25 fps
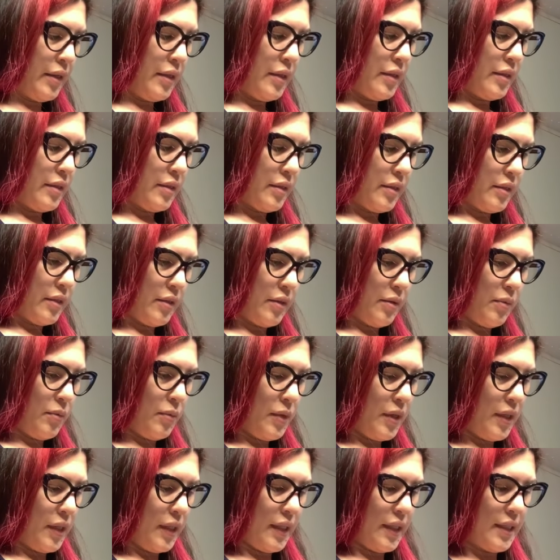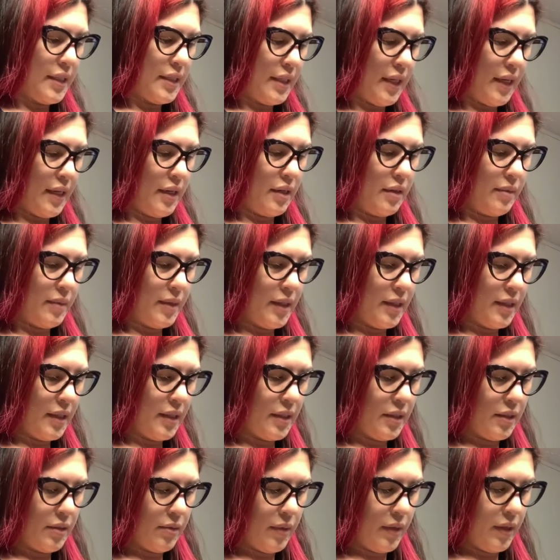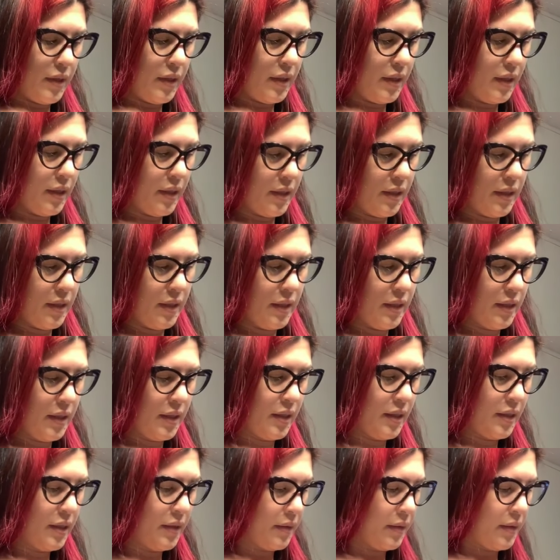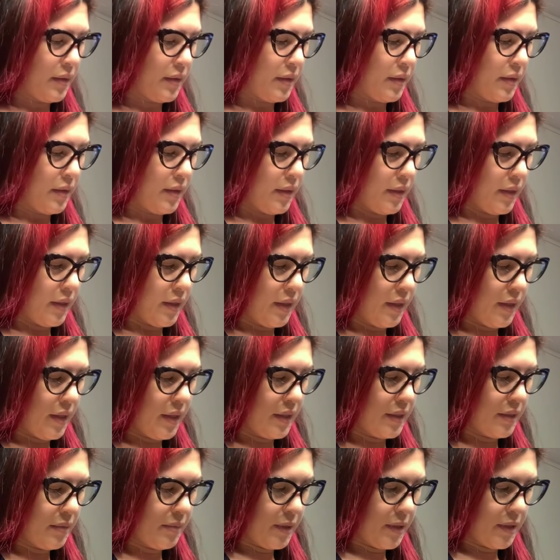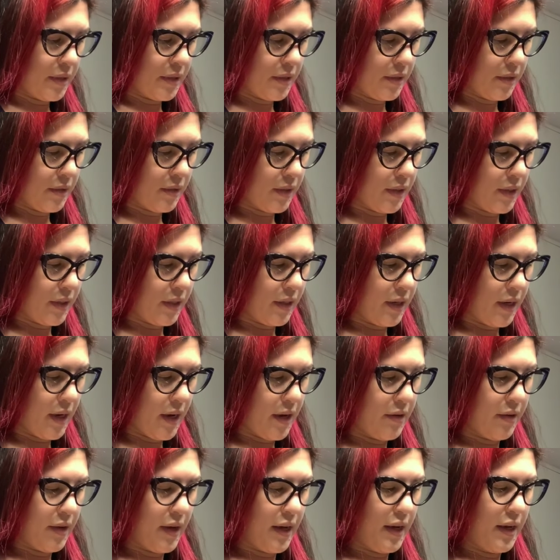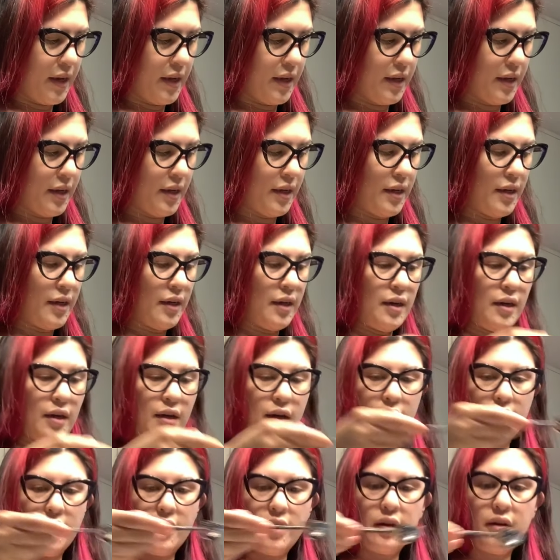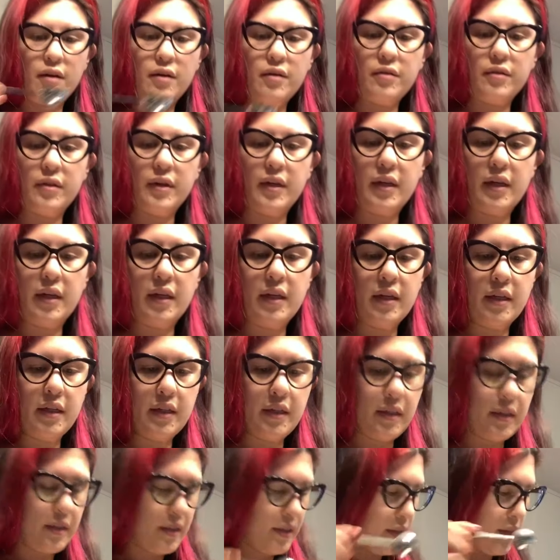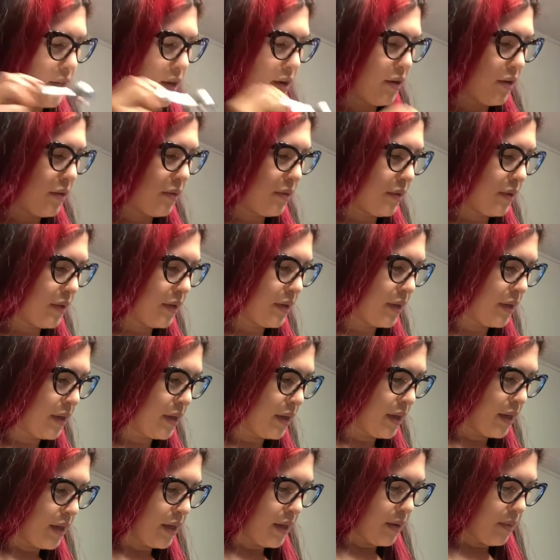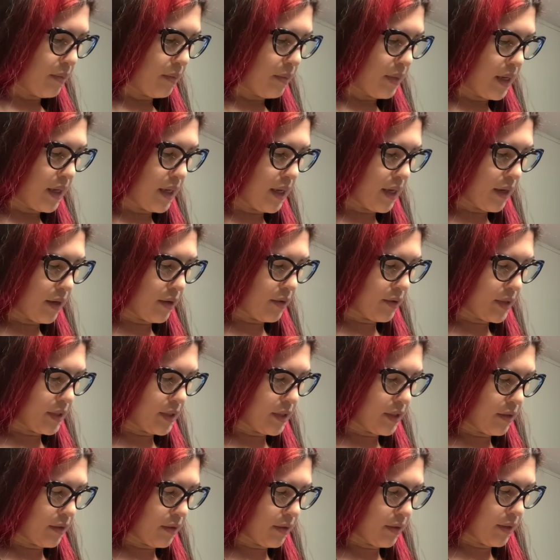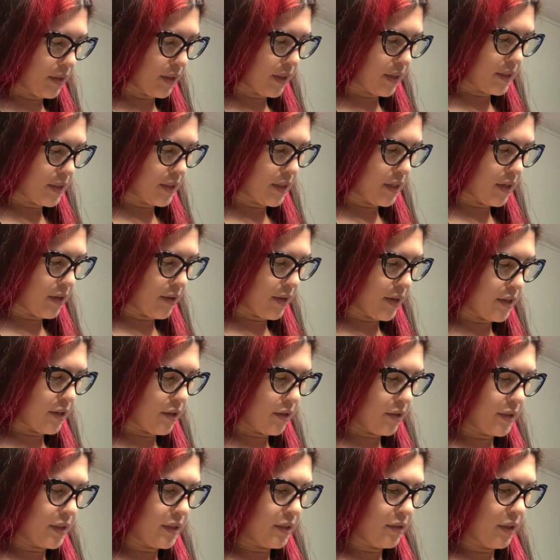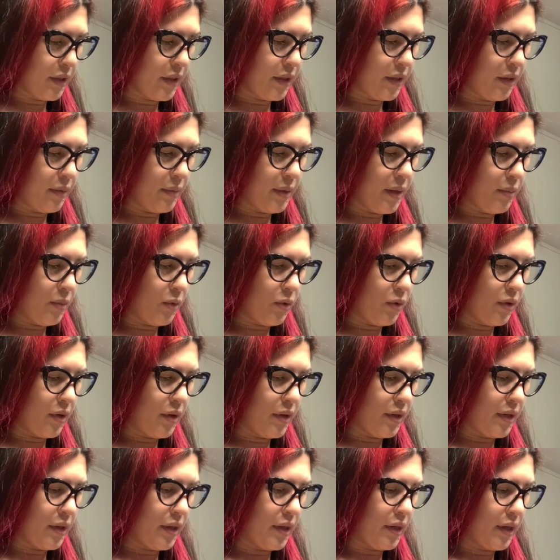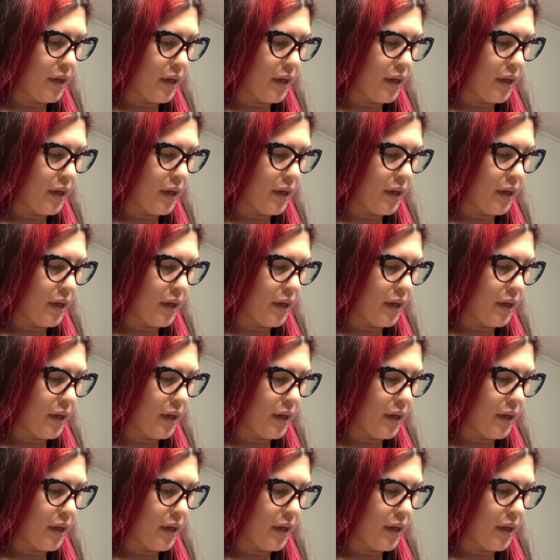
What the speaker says: So I'm really excited about this one. Oh, smells so good. Okay. Alrighty. So I always do, as you know, I always do a little bit more than